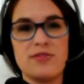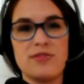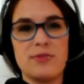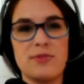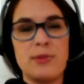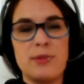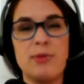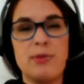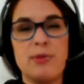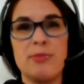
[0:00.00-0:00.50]

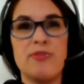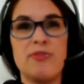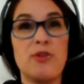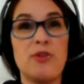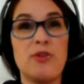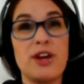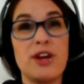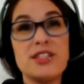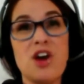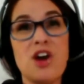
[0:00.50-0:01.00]
people before.
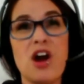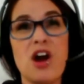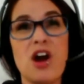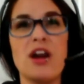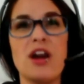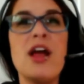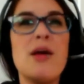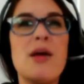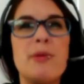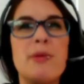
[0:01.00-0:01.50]
It's hard,
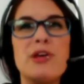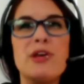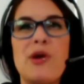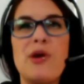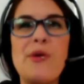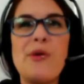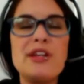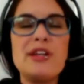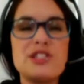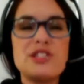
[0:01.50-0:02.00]
but you don't
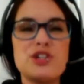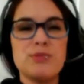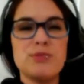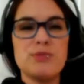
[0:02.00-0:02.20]
want to stoop